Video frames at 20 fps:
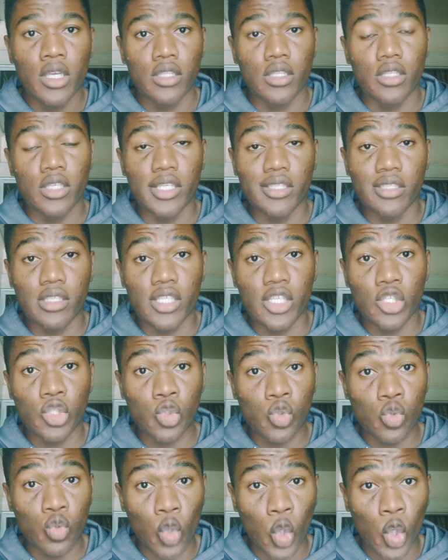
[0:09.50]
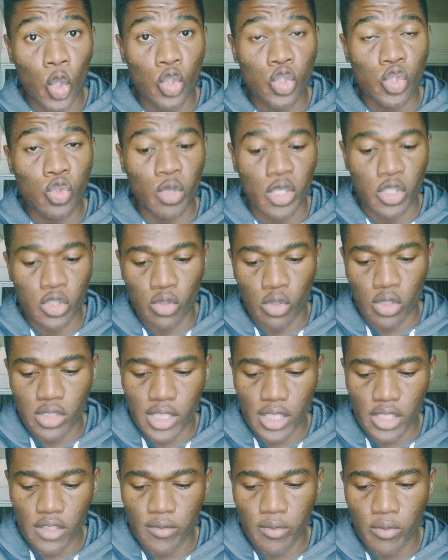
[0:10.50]
Yesterday 2 odds were
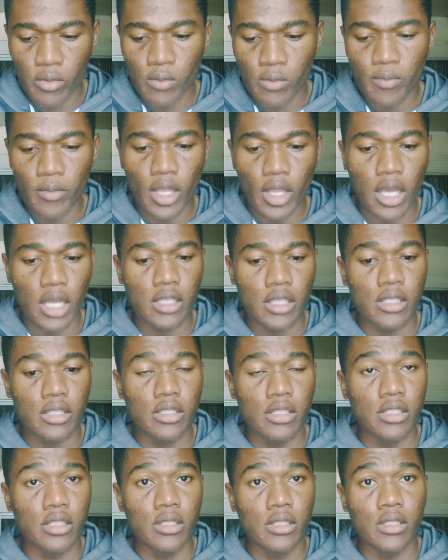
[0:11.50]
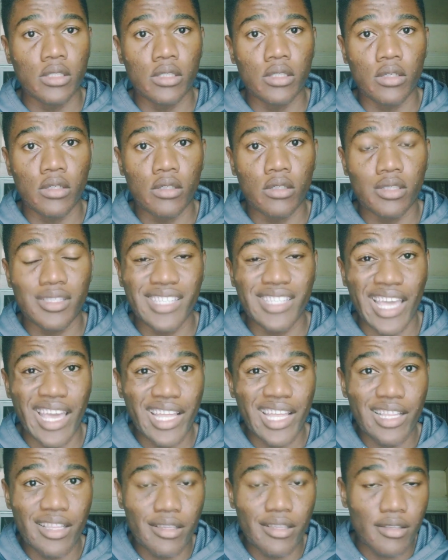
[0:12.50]
successful, and the
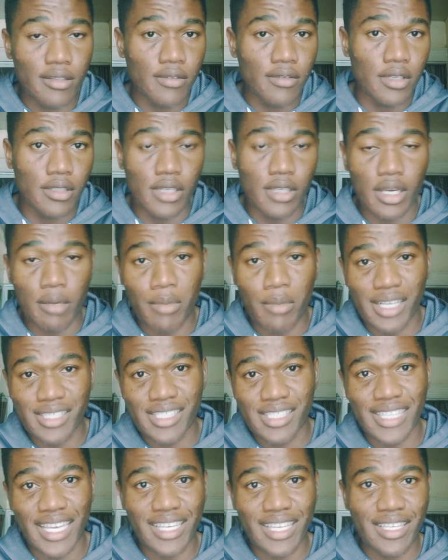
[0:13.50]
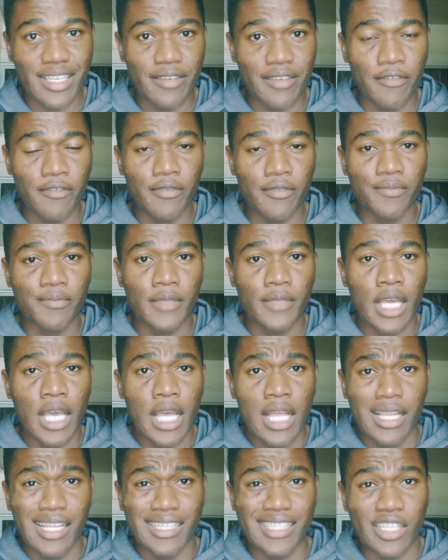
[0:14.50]
10 matches I gave
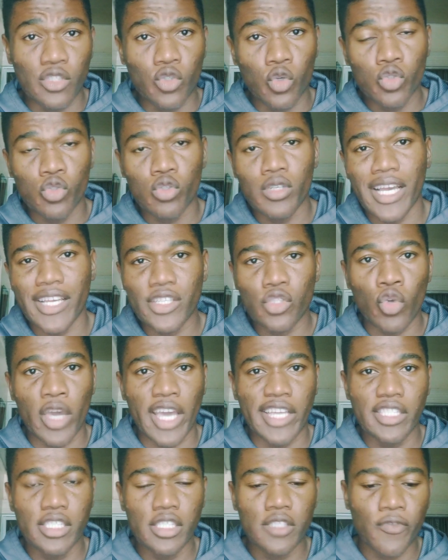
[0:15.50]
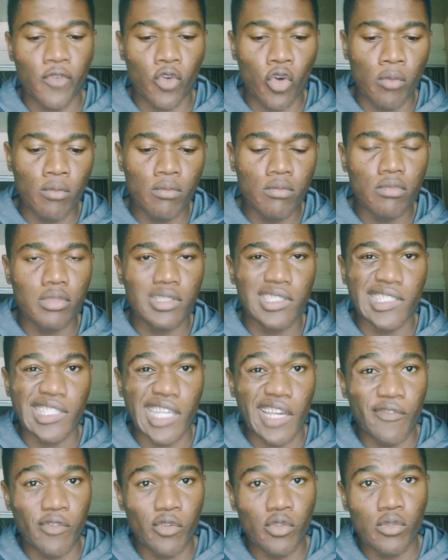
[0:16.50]
that I told you guys to edit from,
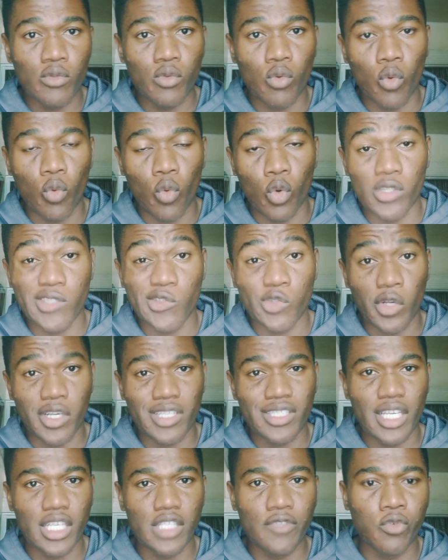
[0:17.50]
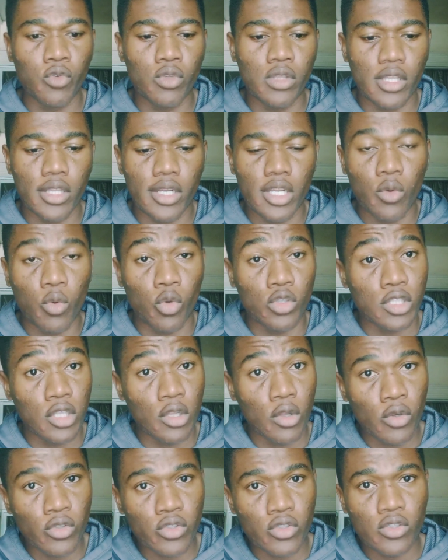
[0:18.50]
7 was successful, 3 was
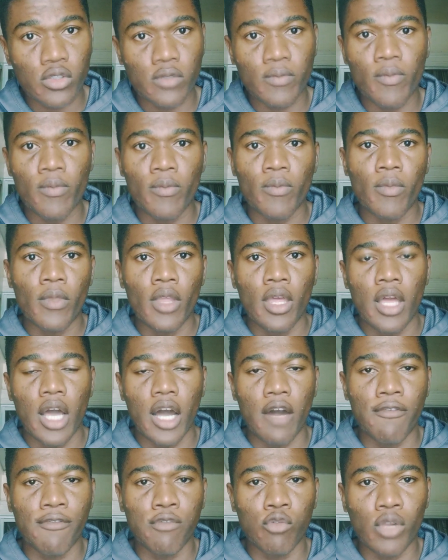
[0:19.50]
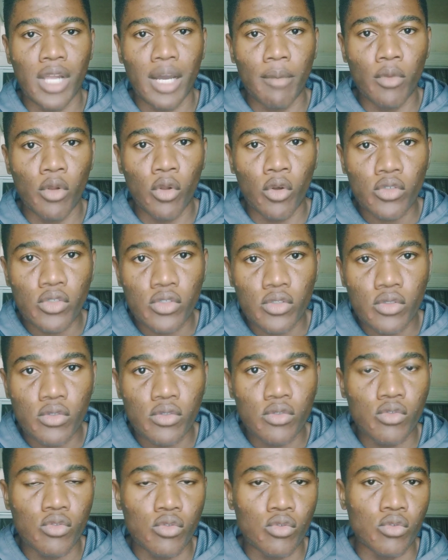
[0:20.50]
lost. Fulham
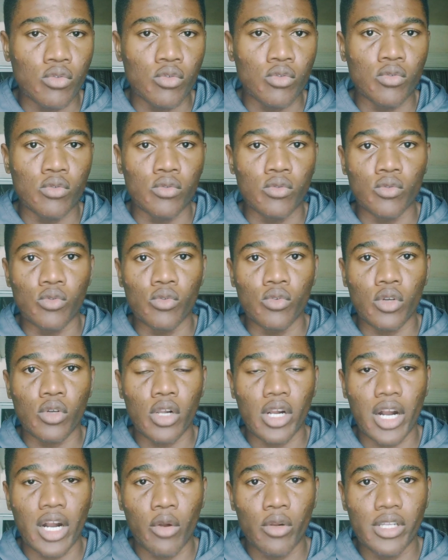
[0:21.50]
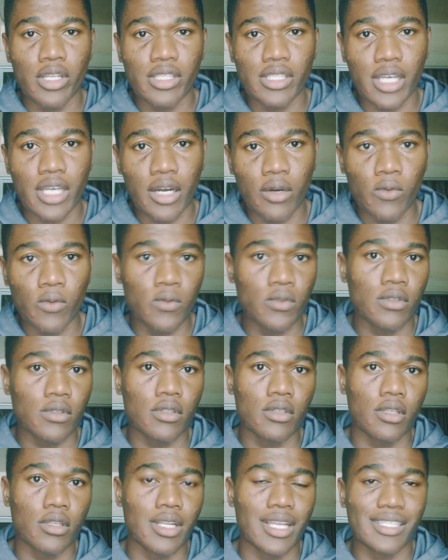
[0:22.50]
lost to Crowley Town,
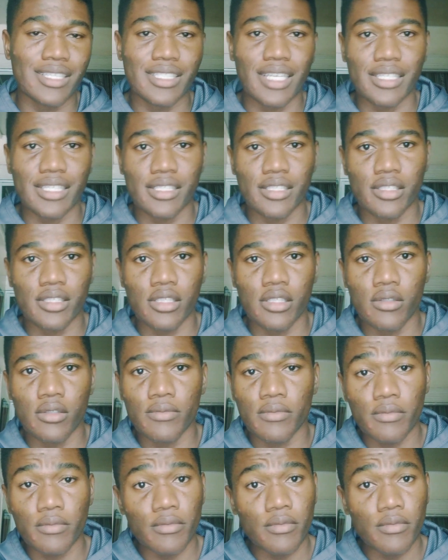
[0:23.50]
Leicester City